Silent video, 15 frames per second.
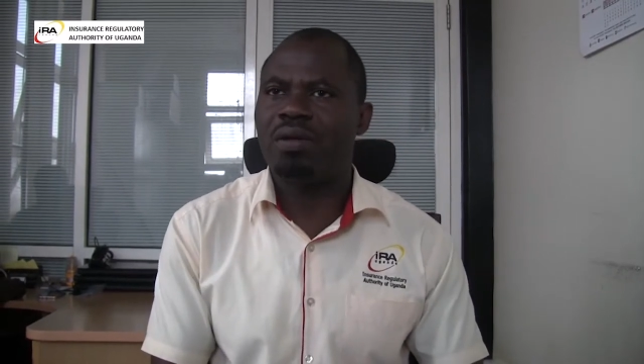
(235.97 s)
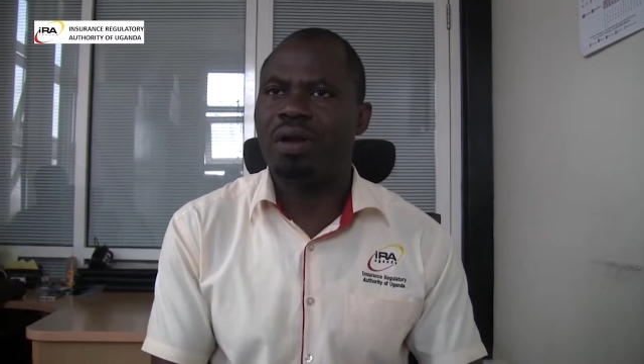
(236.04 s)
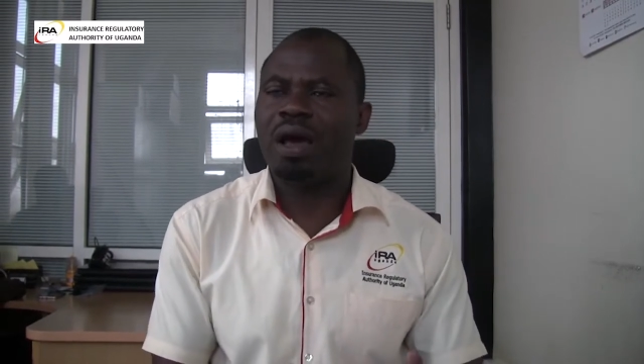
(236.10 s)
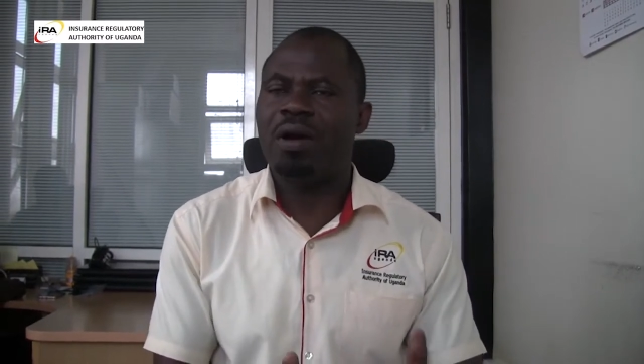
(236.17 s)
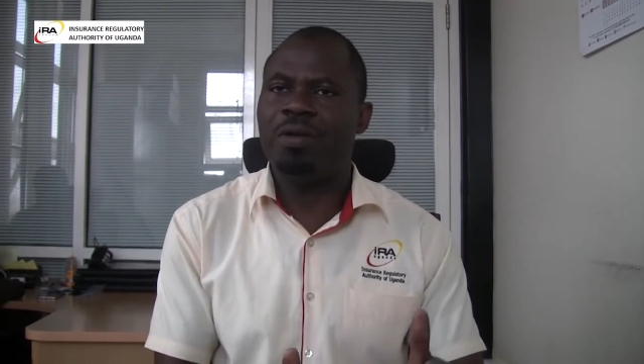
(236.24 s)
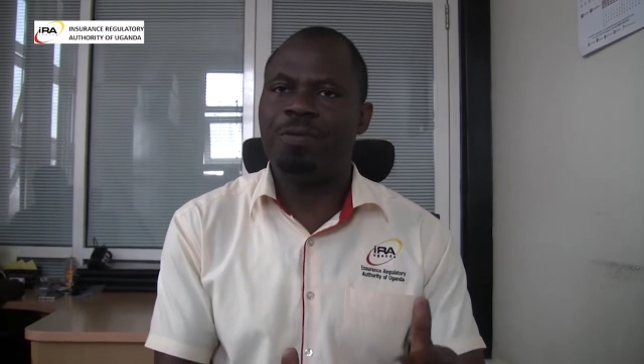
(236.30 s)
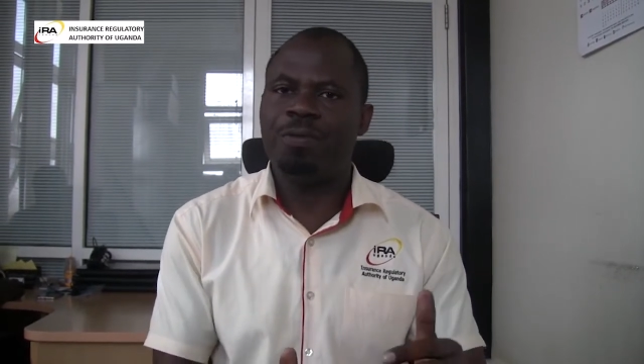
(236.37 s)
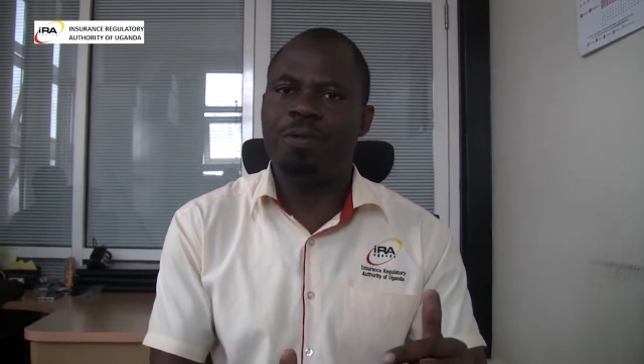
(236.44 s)

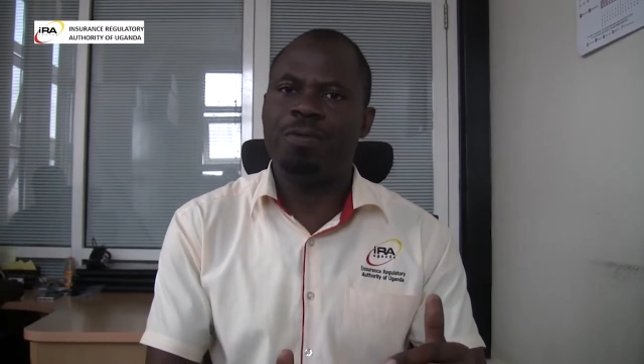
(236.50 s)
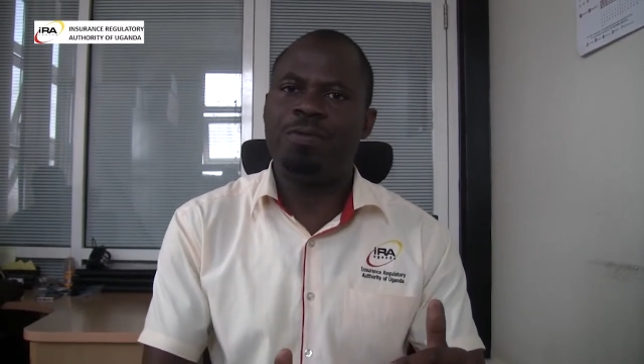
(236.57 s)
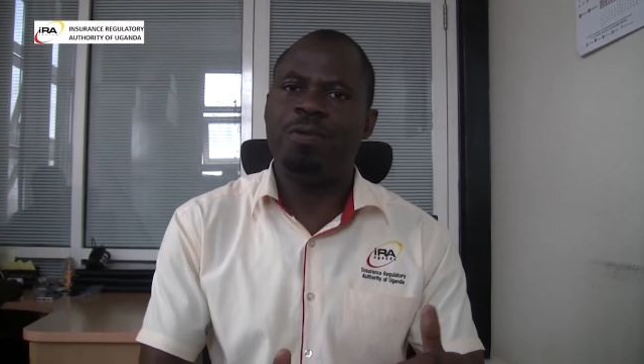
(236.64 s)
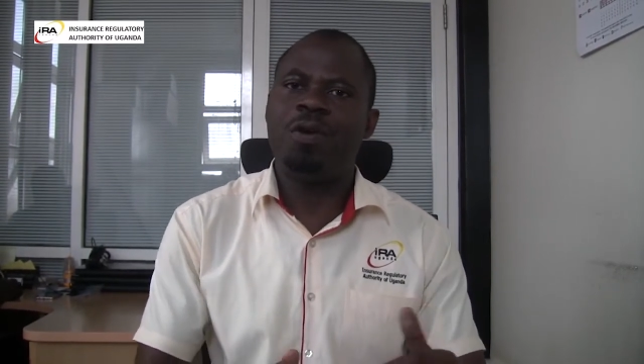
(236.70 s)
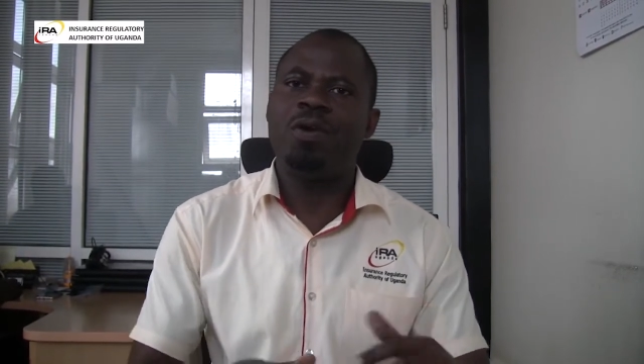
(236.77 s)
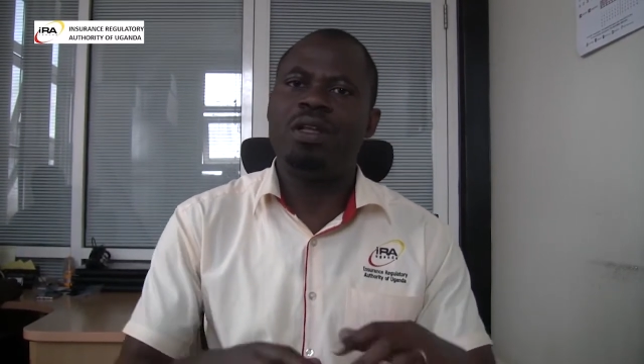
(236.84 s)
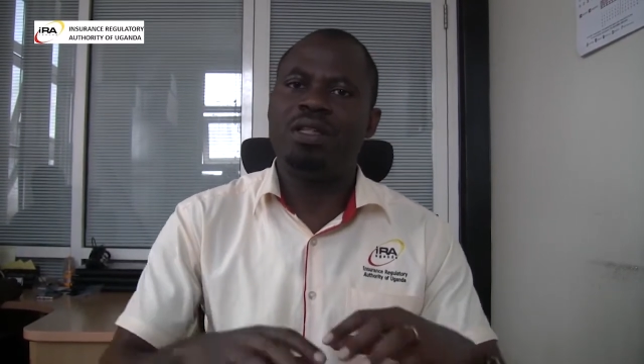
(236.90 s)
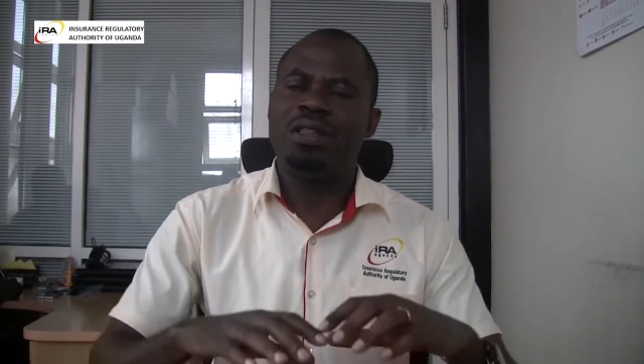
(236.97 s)
Now, if you
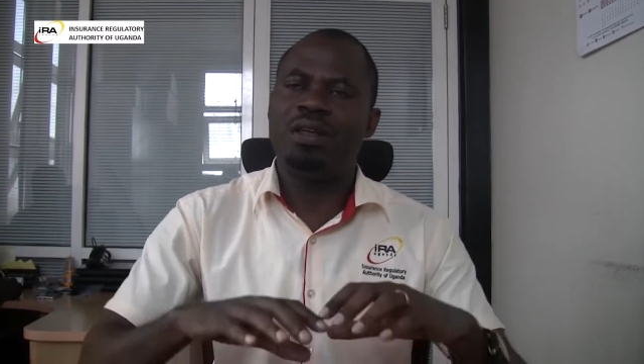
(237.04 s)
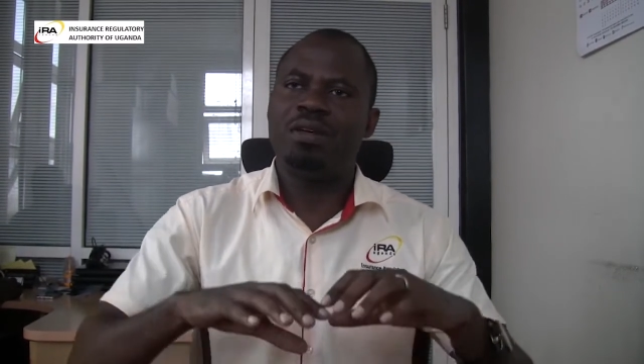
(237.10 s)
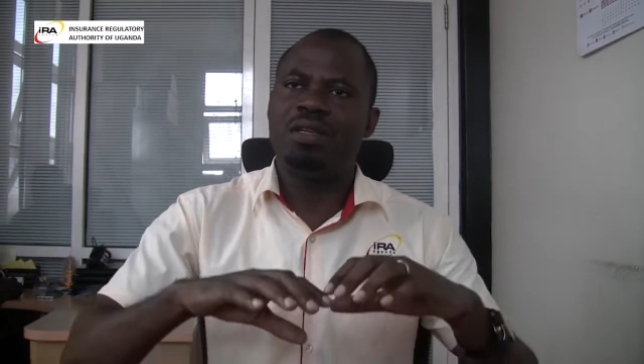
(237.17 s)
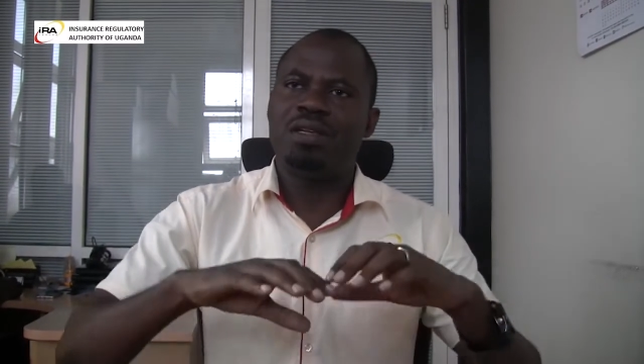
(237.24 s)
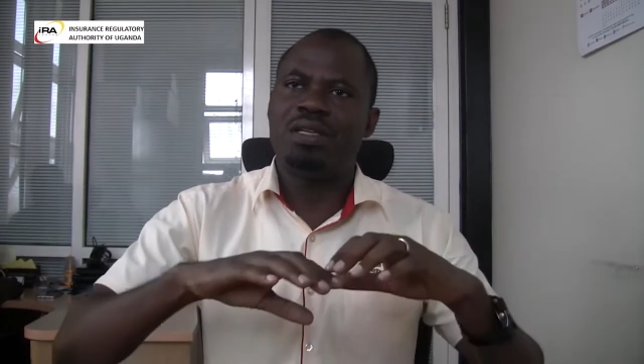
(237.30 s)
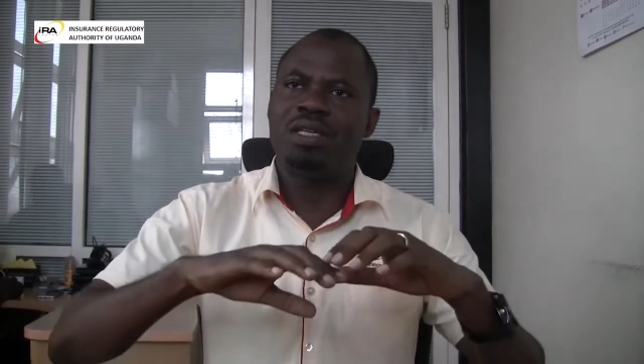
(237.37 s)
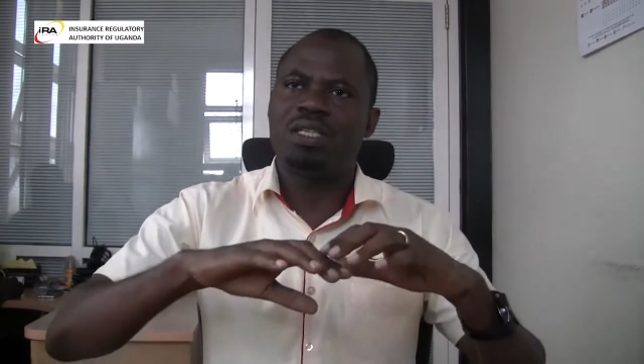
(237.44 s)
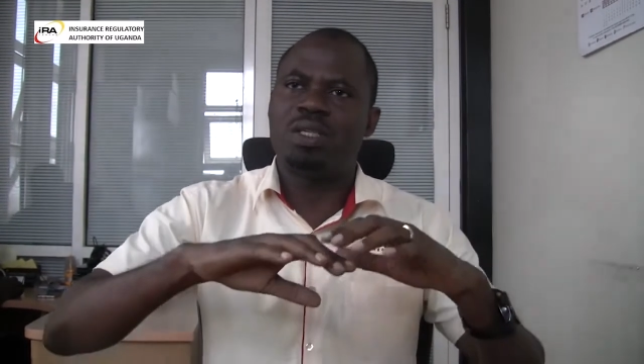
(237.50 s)
fall in the
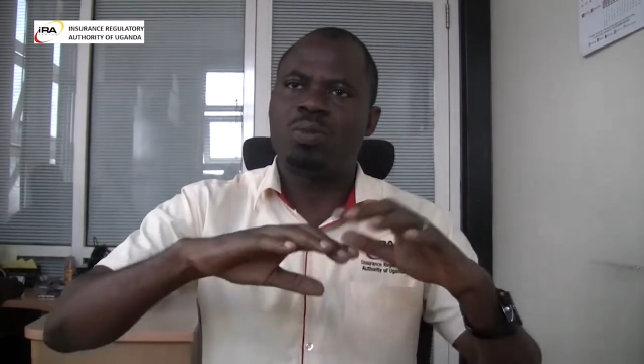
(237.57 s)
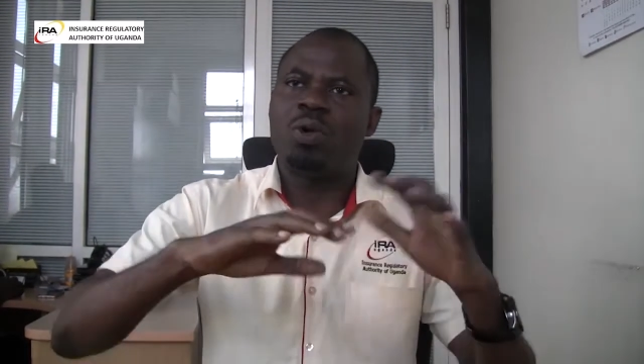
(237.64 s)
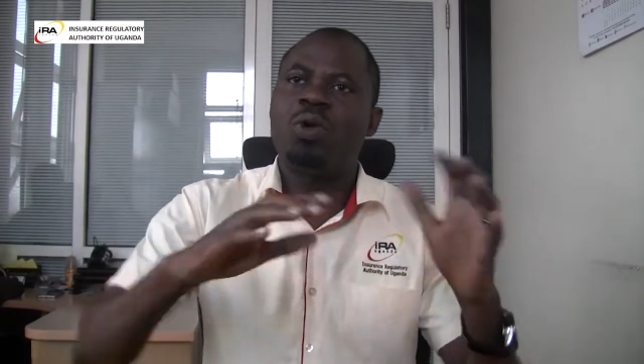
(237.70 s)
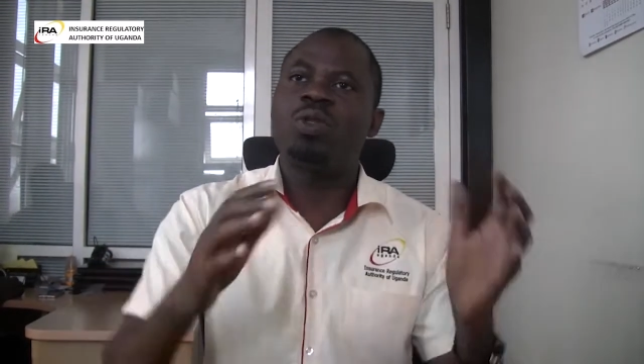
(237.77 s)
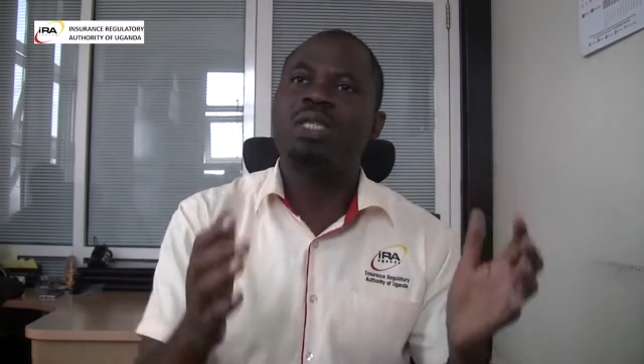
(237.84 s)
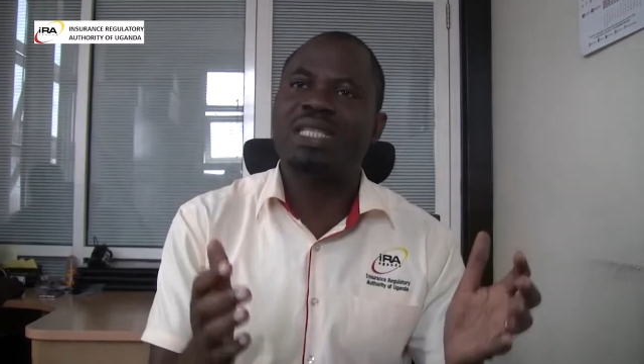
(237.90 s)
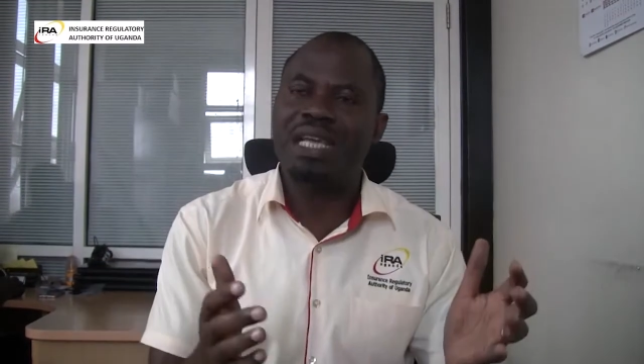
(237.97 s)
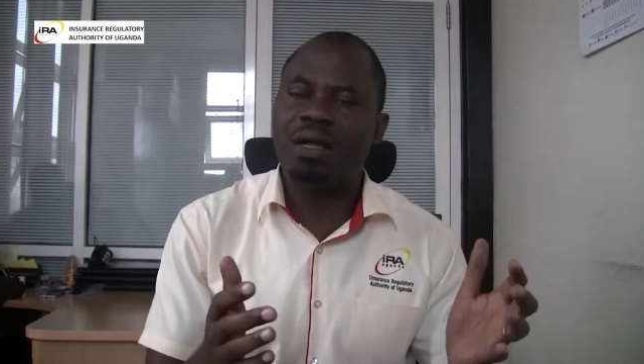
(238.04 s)
small
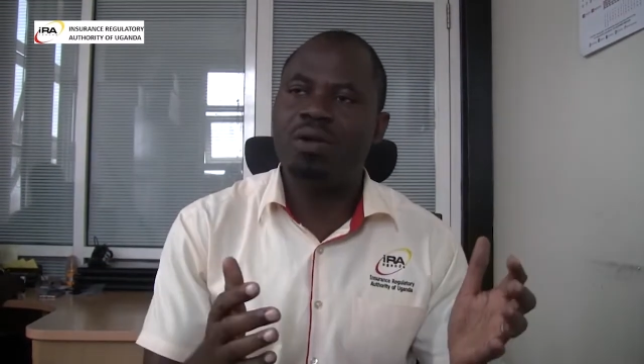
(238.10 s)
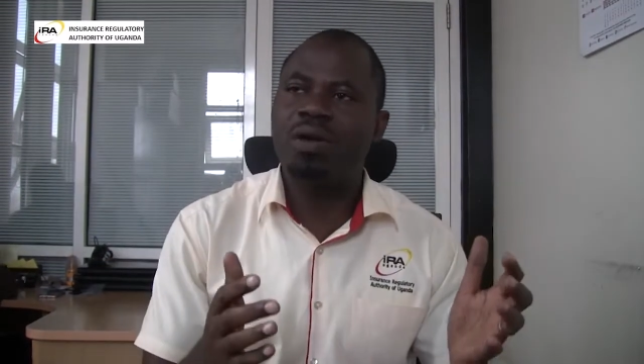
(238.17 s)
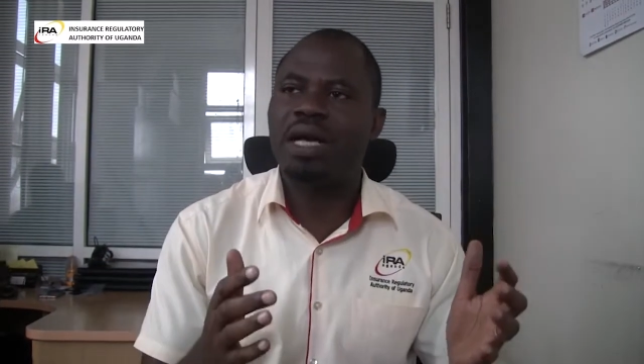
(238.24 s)
scale